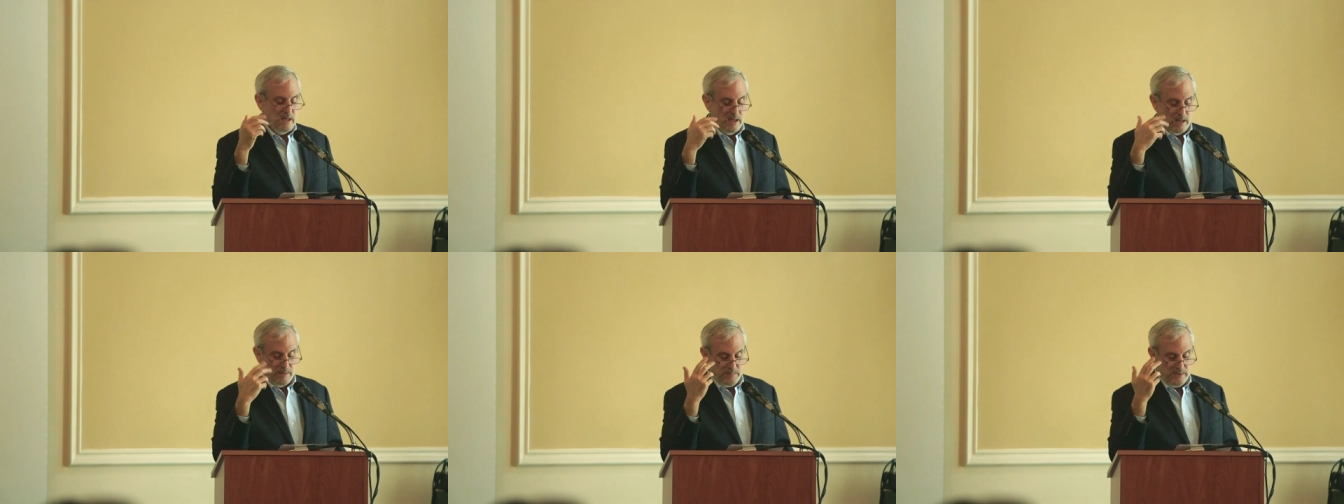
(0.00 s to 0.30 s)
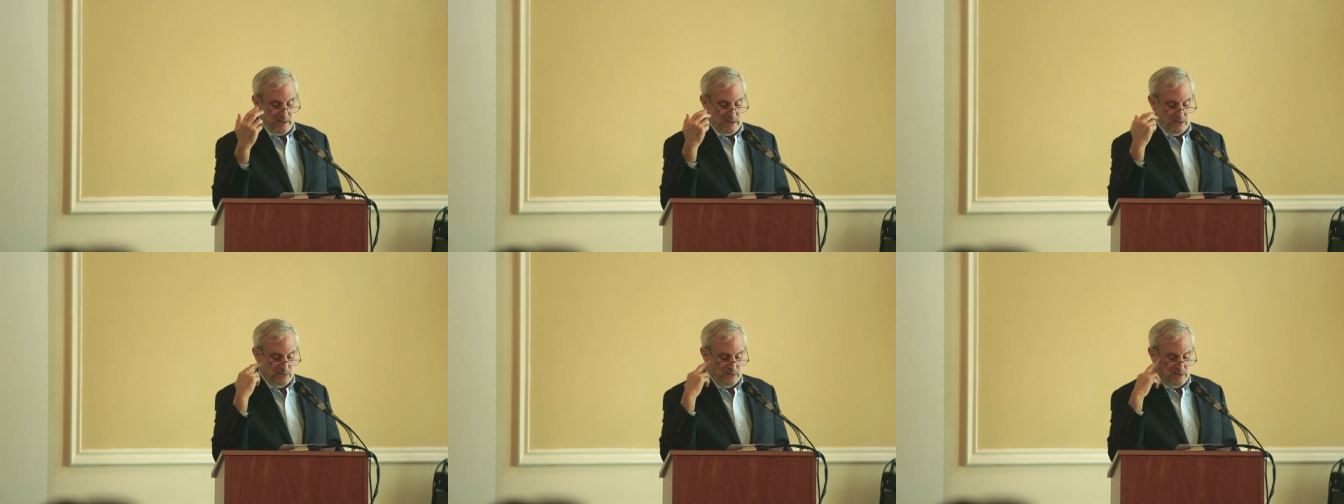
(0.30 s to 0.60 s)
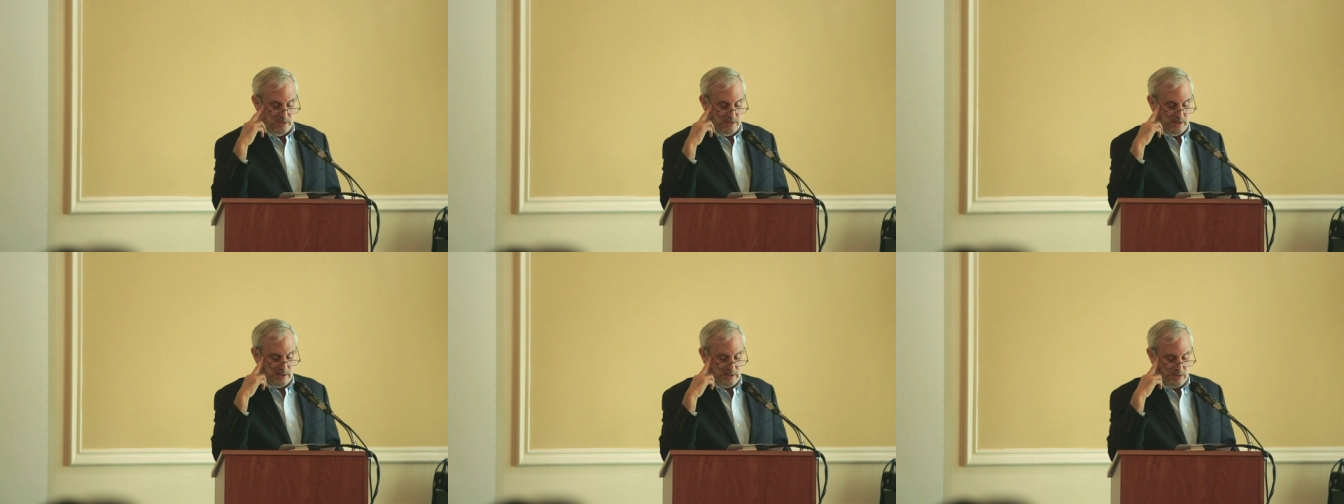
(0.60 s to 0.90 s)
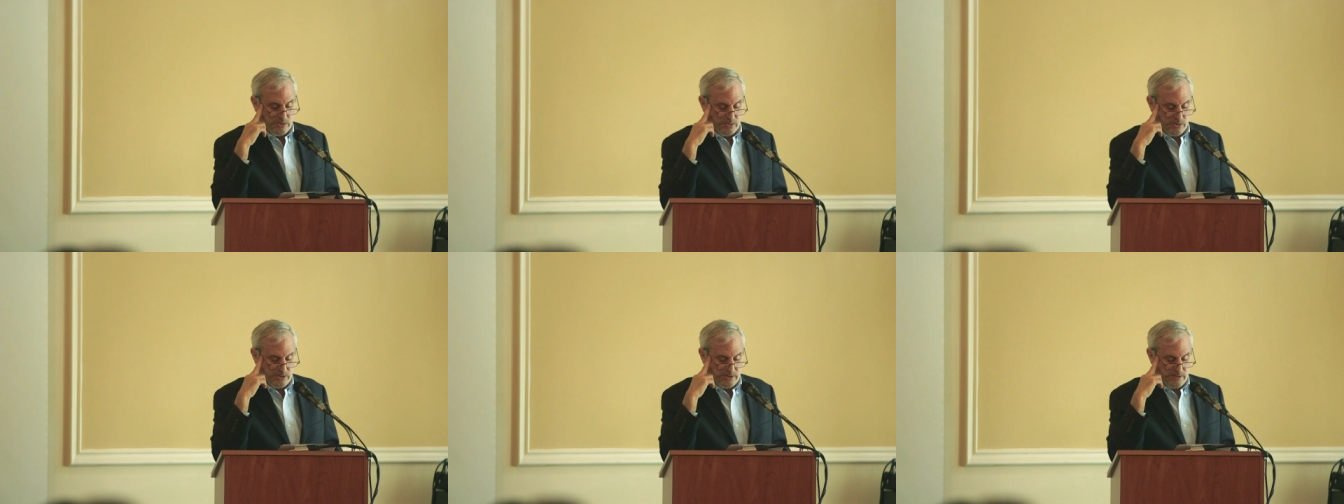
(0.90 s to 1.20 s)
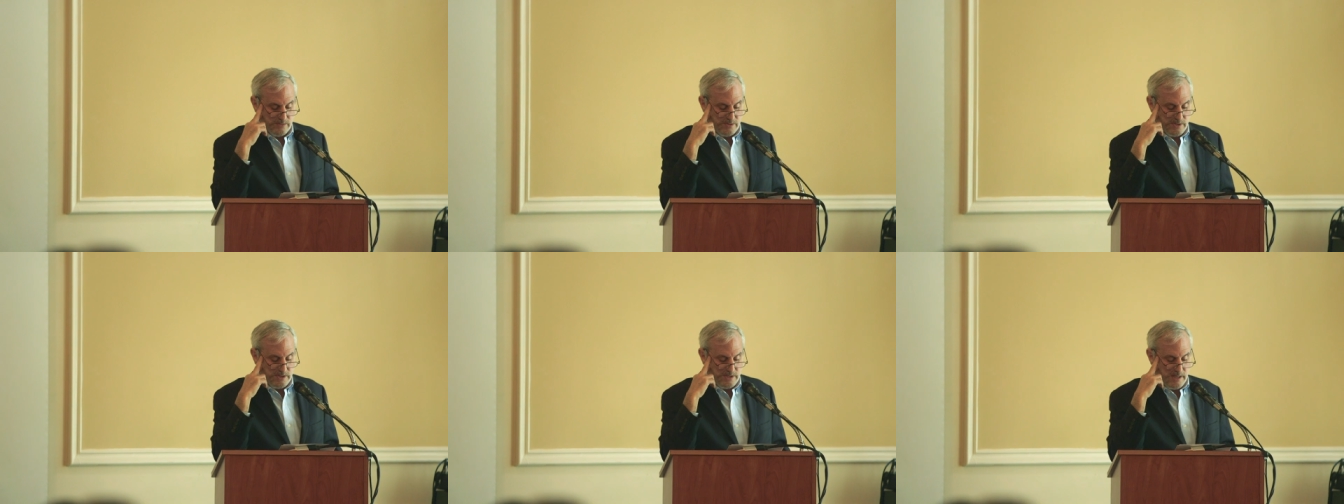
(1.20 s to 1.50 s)
appeal to the interests
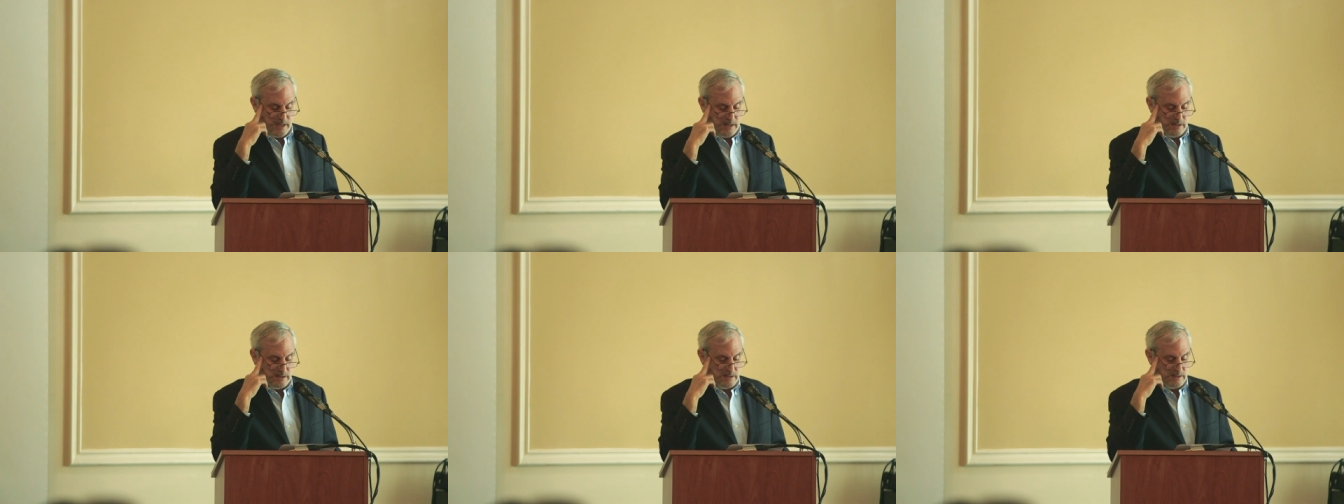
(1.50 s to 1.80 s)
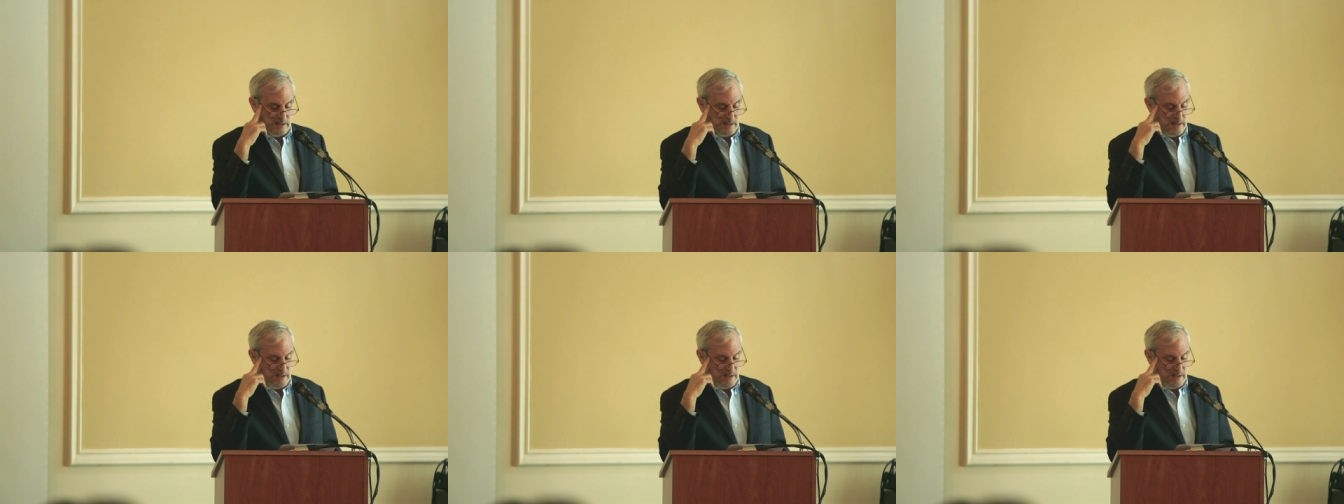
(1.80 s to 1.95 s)
of states.